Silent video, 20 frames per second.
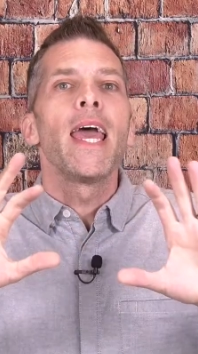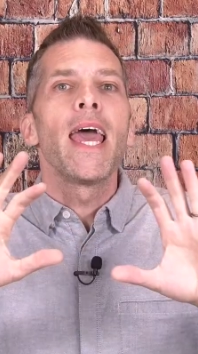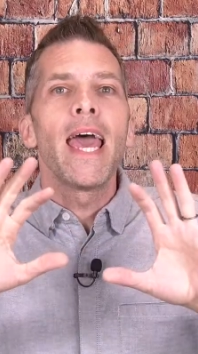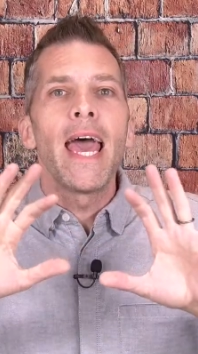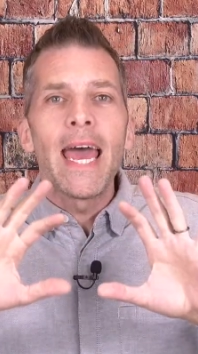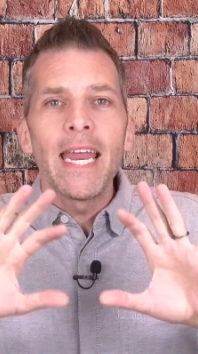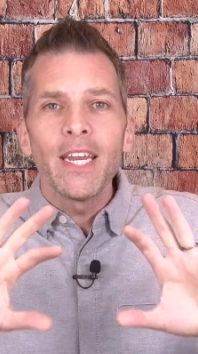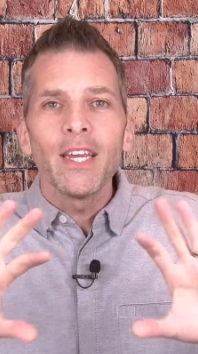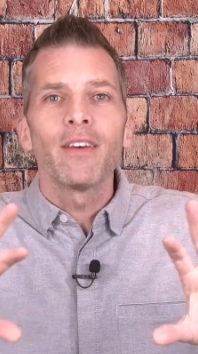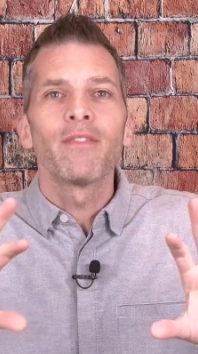
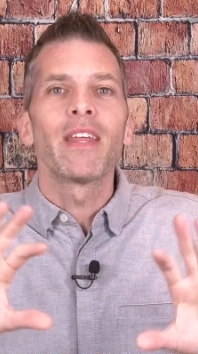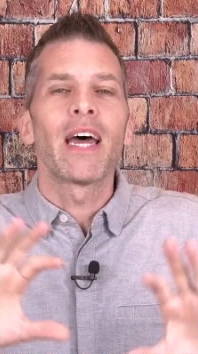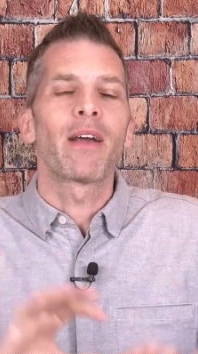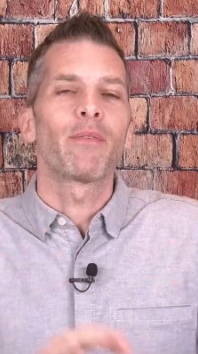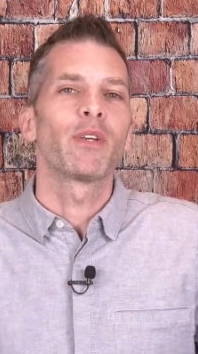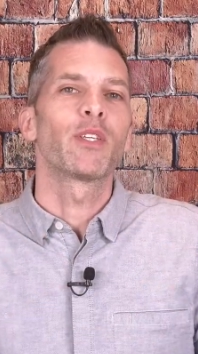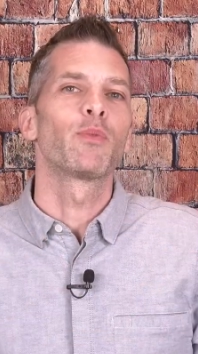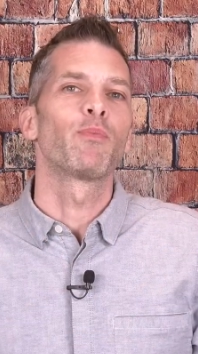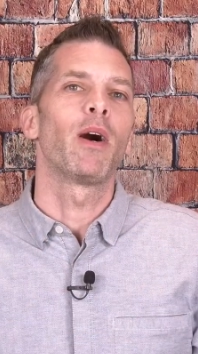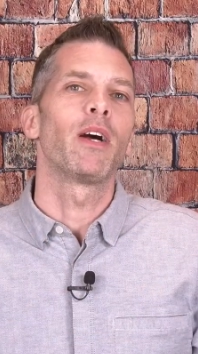any of that
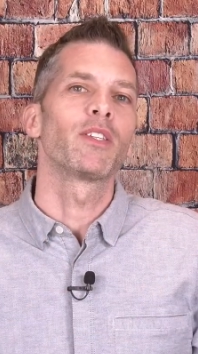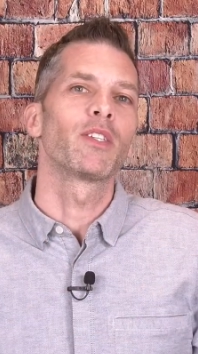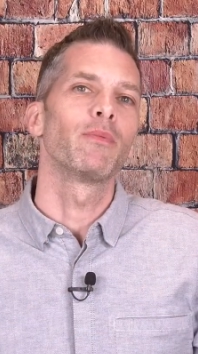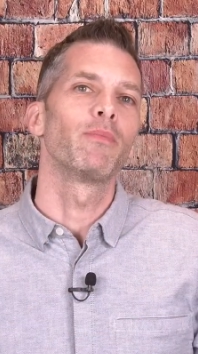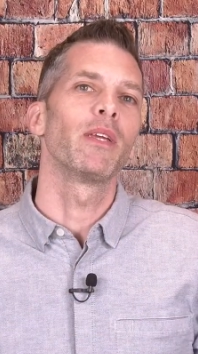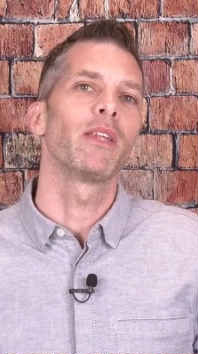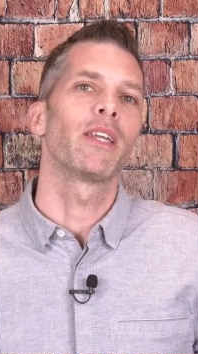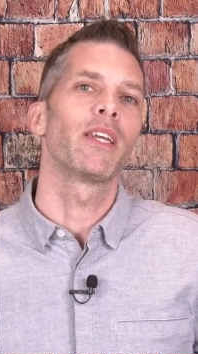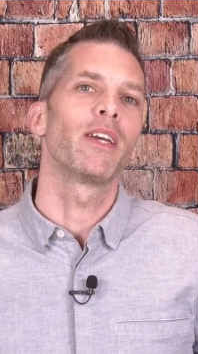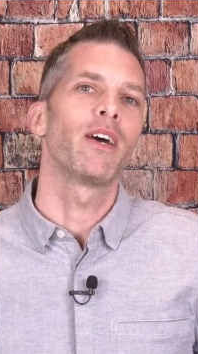
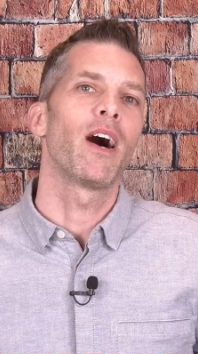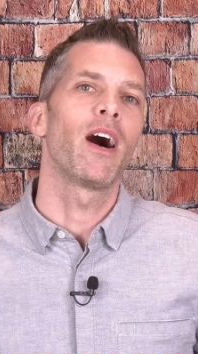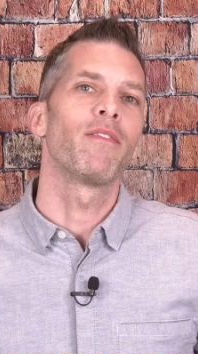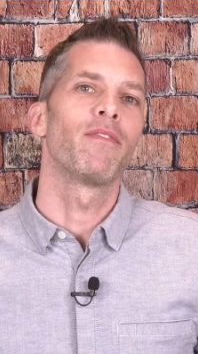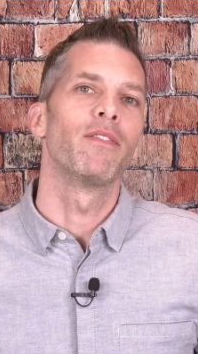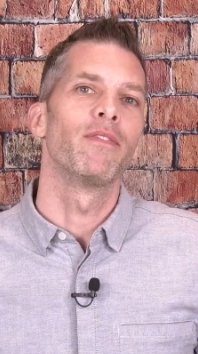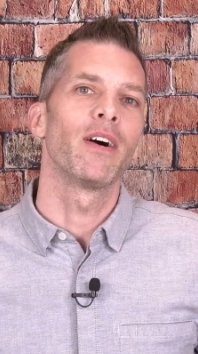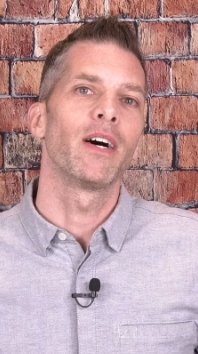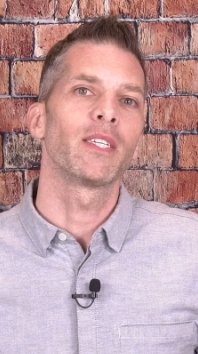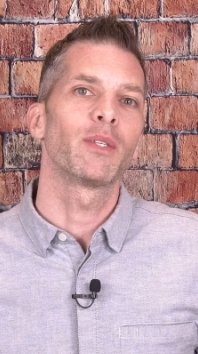responsibility off
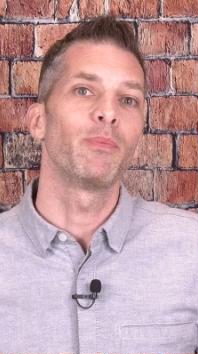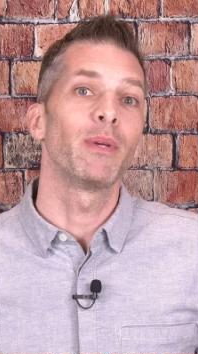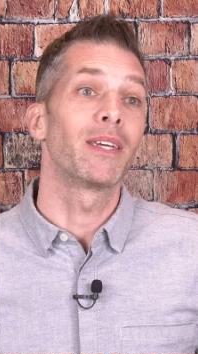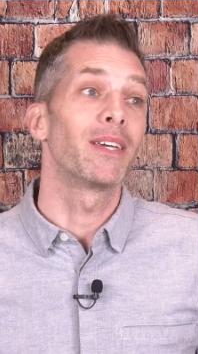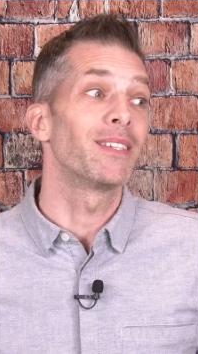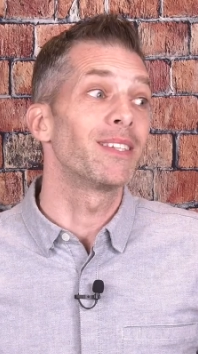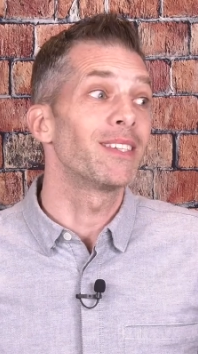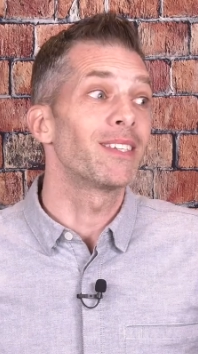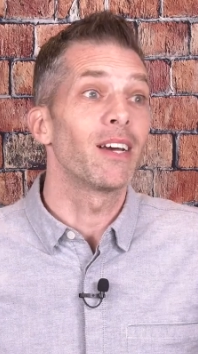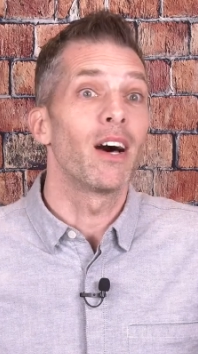of us
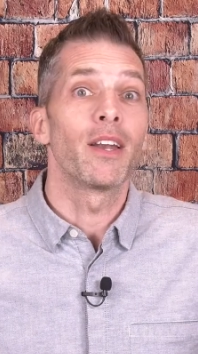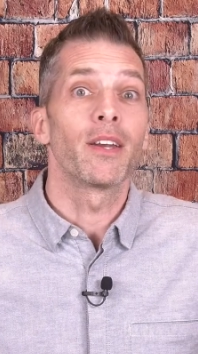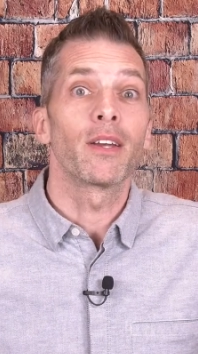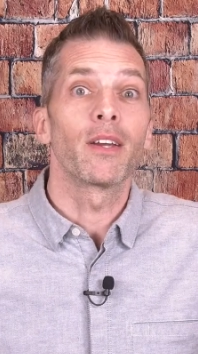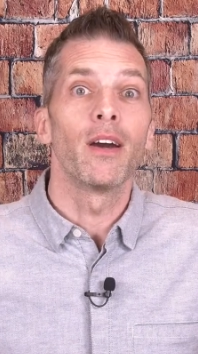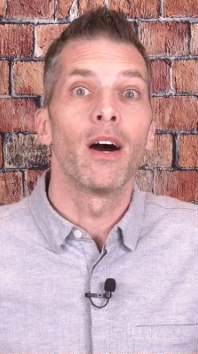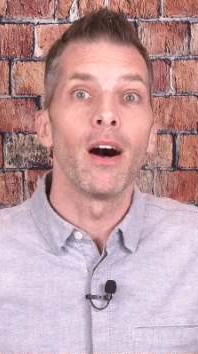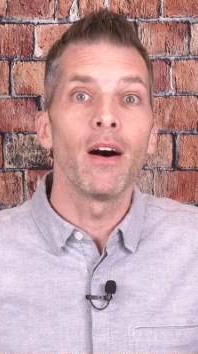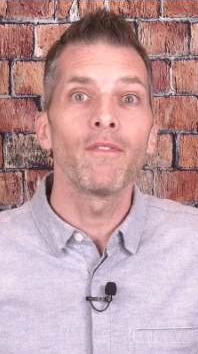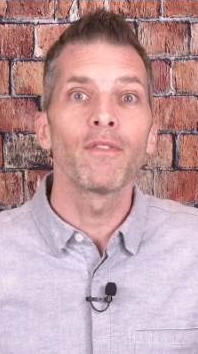because it's
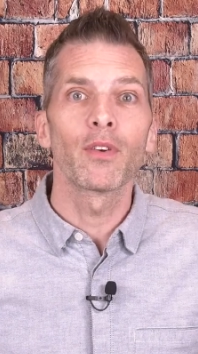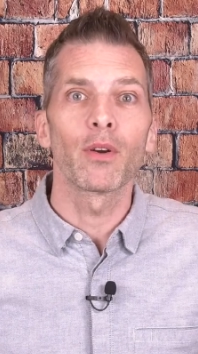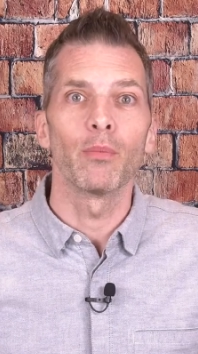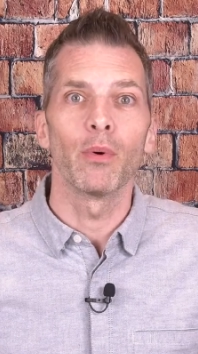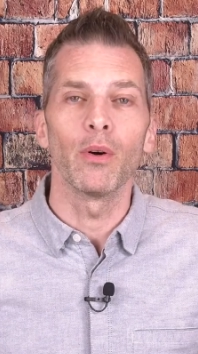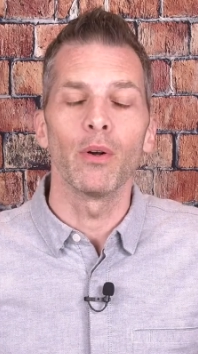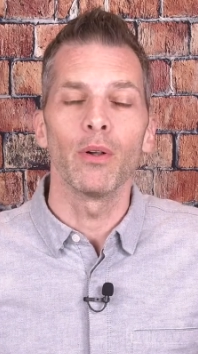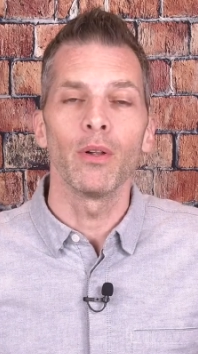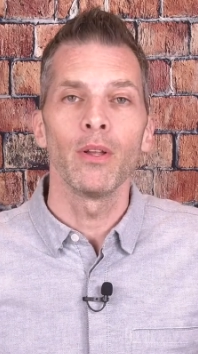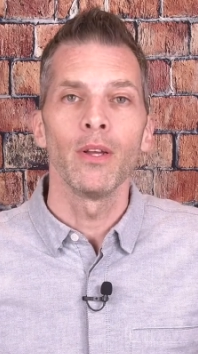
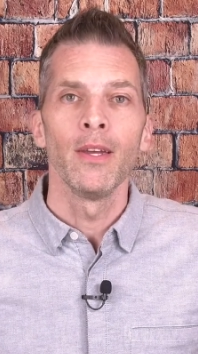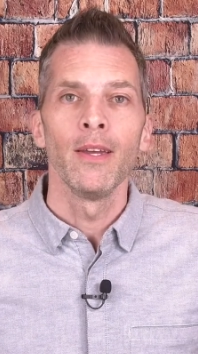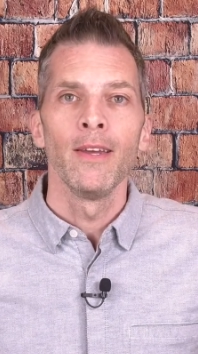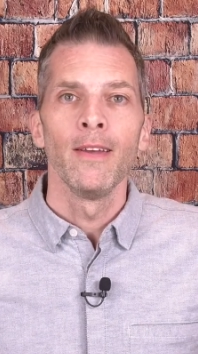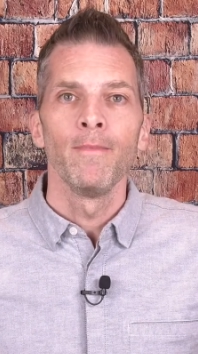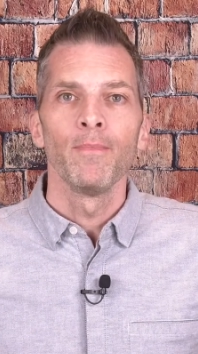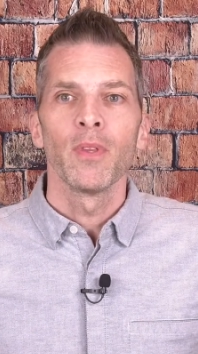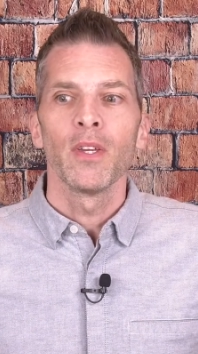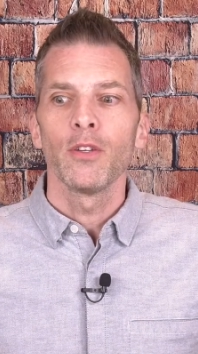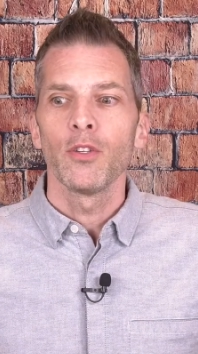uncomfortable
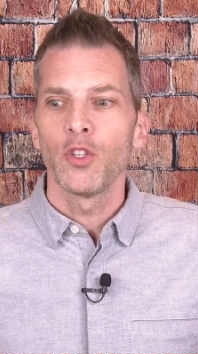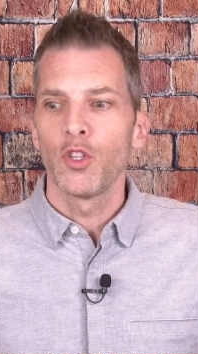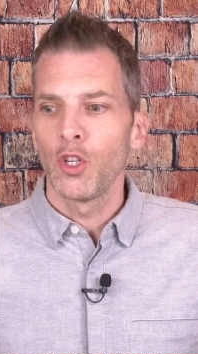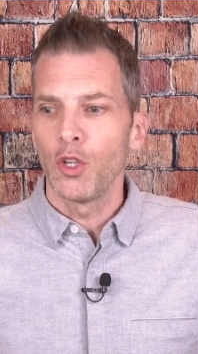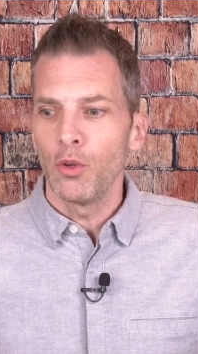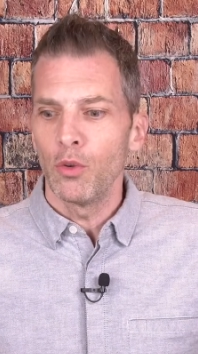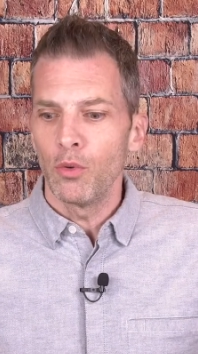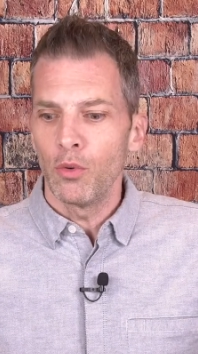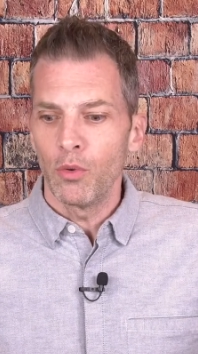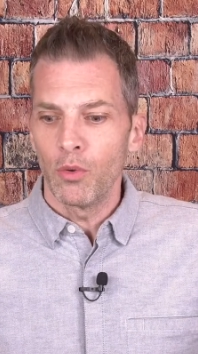
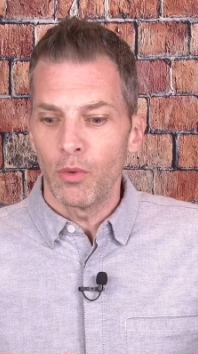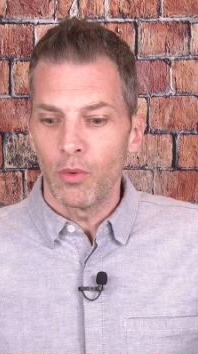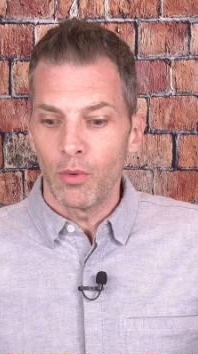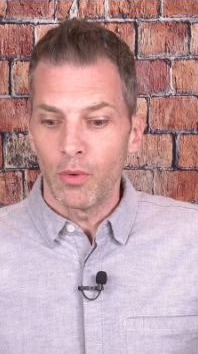to